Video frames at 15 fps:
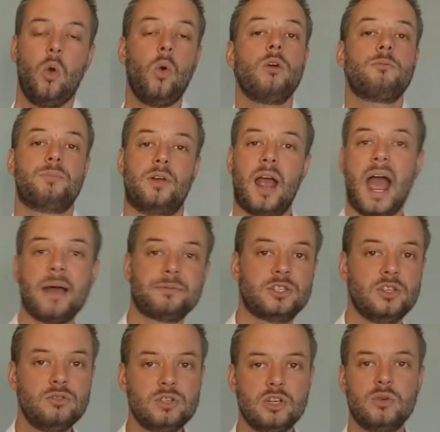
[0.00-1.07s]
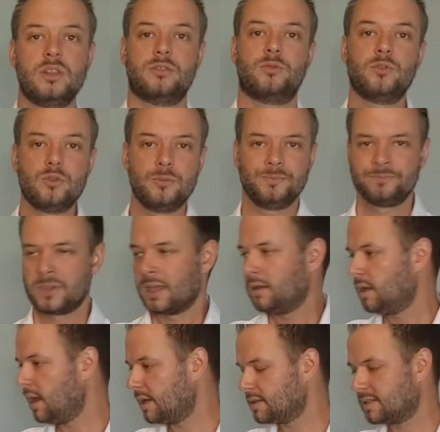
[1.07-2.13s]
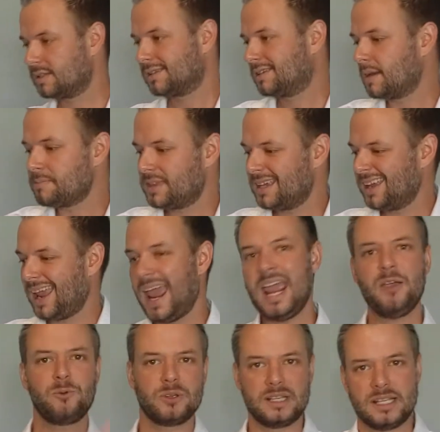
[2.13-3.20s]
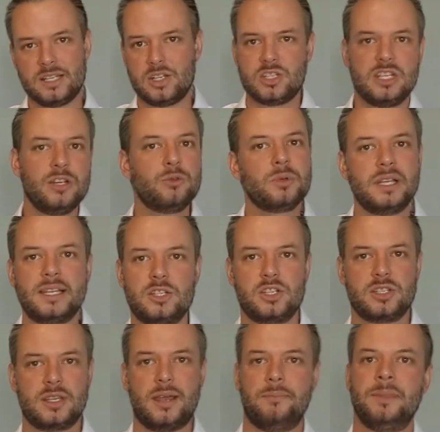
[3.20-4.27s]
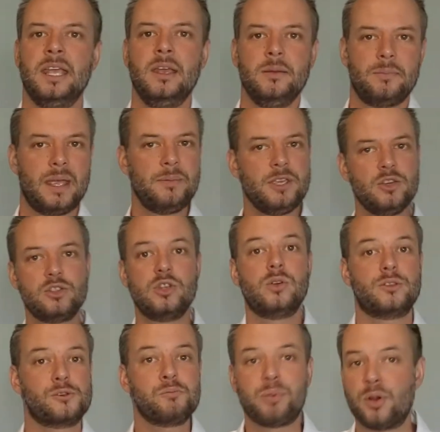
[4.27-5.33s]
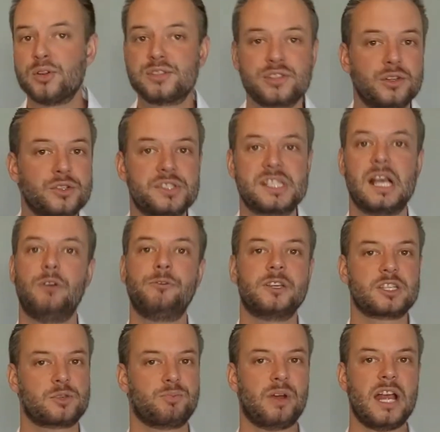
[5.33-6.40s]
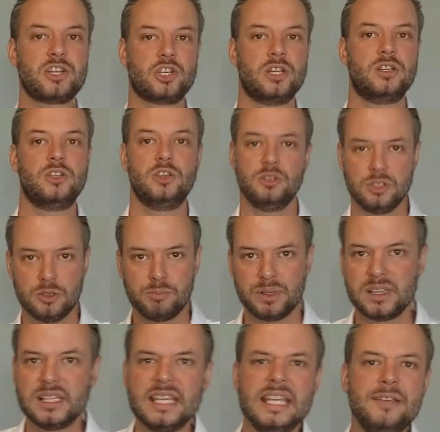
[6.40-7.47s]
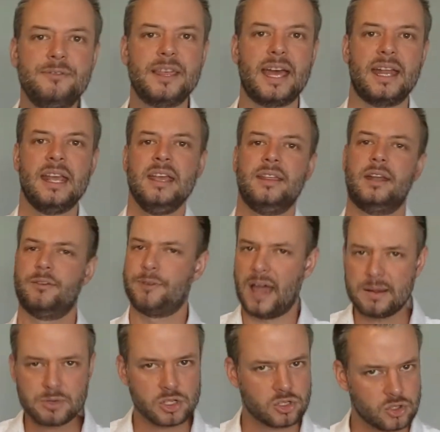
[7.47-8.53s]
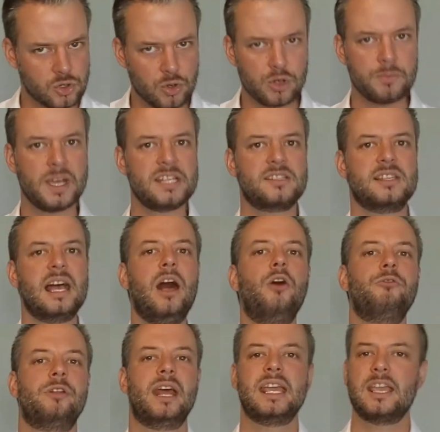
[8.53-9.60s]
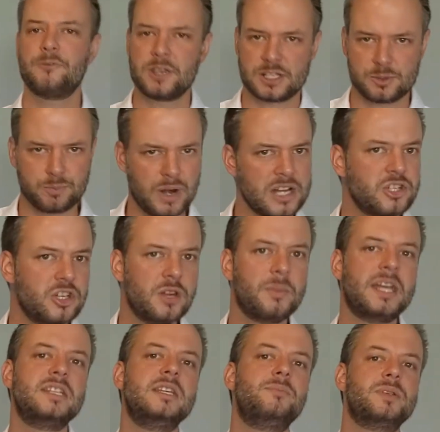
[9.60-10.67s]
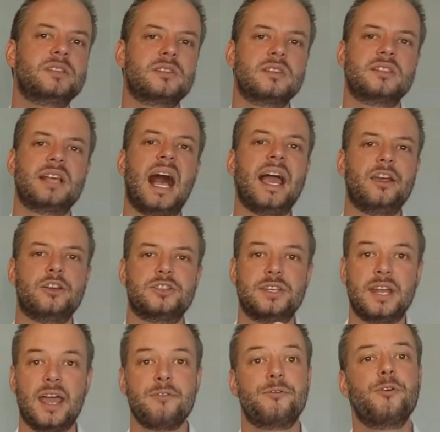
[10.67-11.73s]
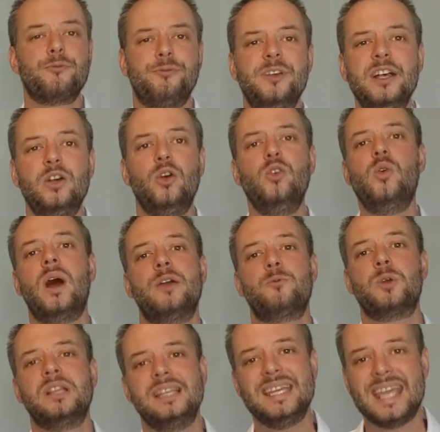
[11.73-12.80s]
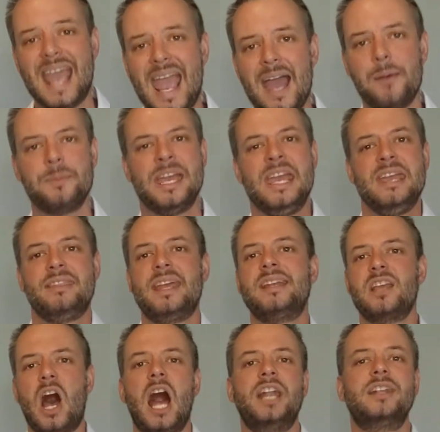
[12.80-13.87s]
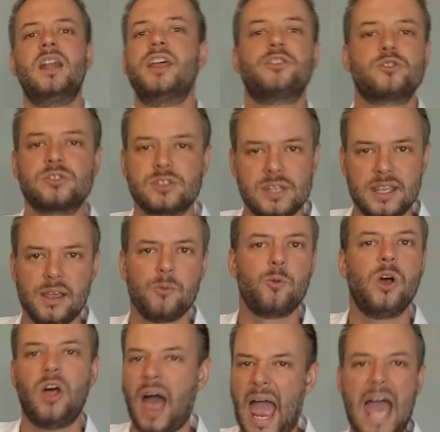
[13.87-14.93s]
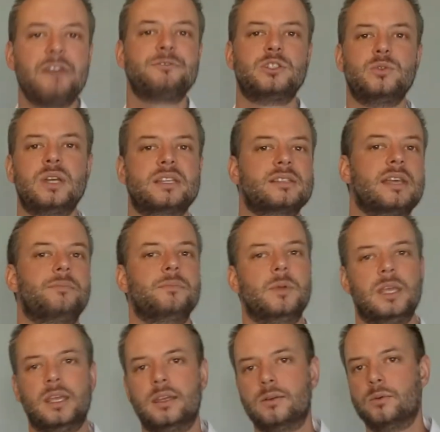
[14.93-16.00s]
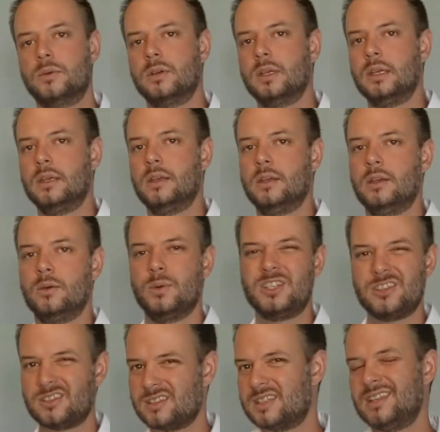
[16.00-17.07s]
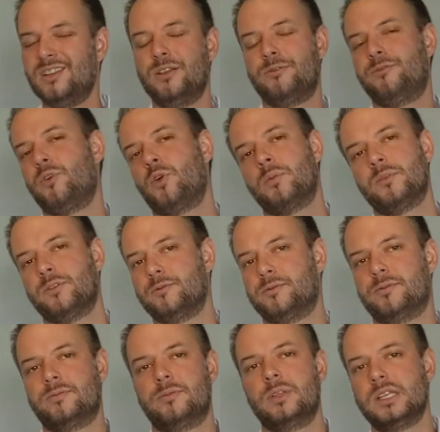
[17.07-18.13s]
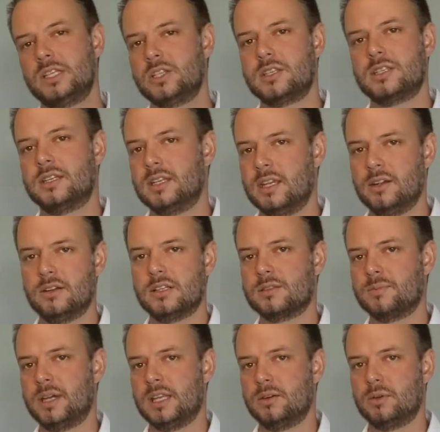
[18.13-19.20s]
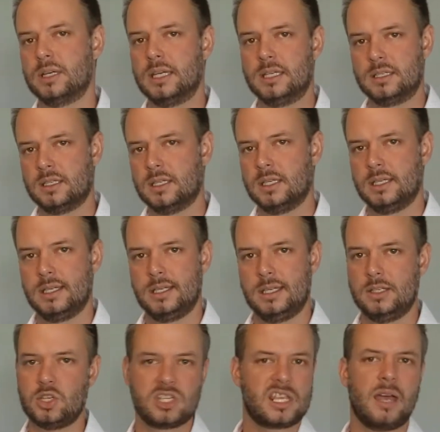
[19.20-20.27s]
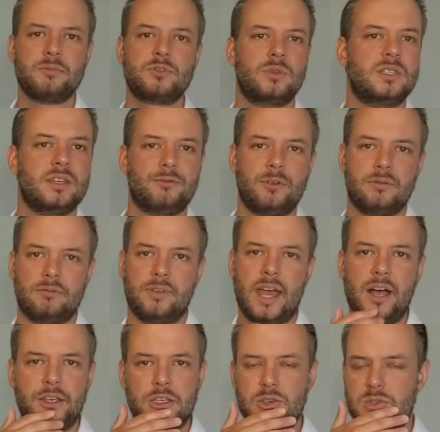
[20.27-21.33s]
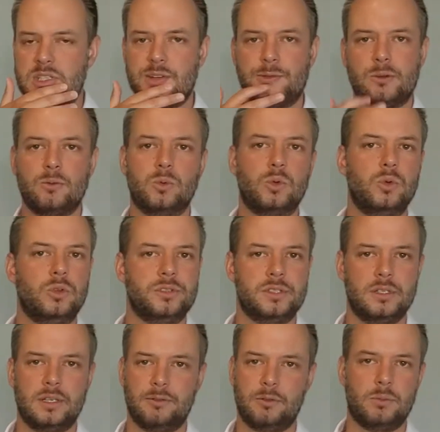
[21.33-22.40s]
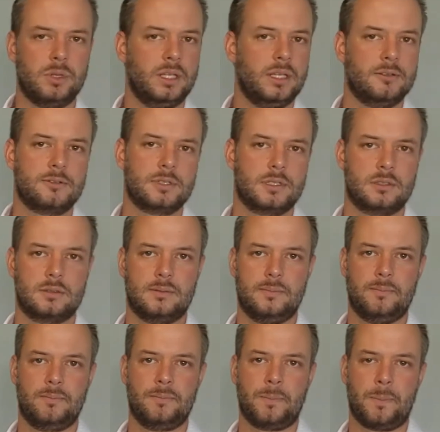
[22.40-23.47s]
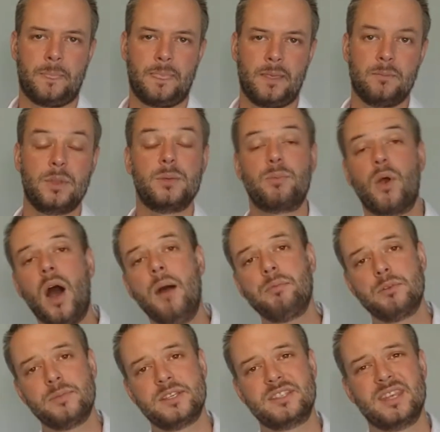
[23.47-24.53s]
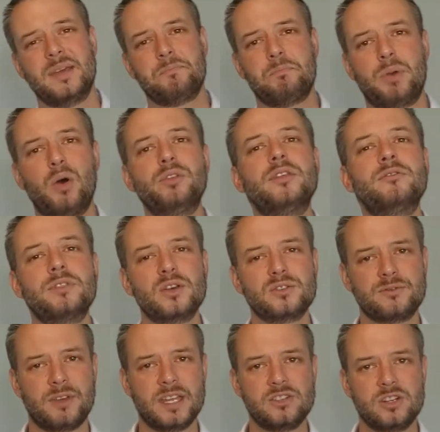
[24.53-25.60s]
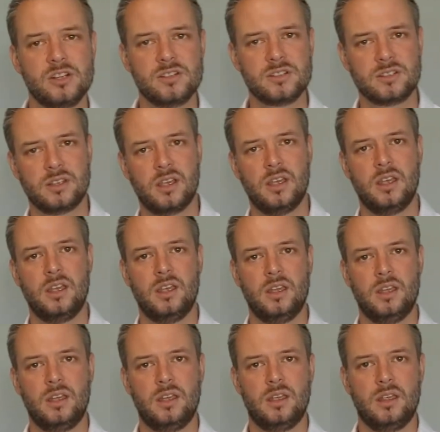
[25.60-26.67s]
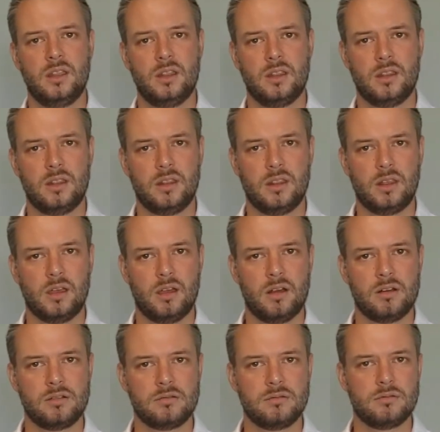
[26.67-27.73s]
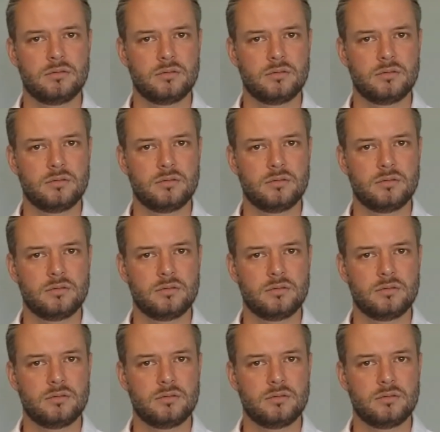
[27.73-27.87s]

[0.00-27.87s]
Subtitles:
Or perhaps you do it through something irreligious. Maybe you do it through personal self-expression. You believe that if I'm just true to myself and I give expression to my deepest desires and I fulfill who I really am, then God and others will have to accept me. Which is still a form of religious adherence, by the way. It just comes with different values, different rules, and different beliefs. But the problem is that both of those ventures are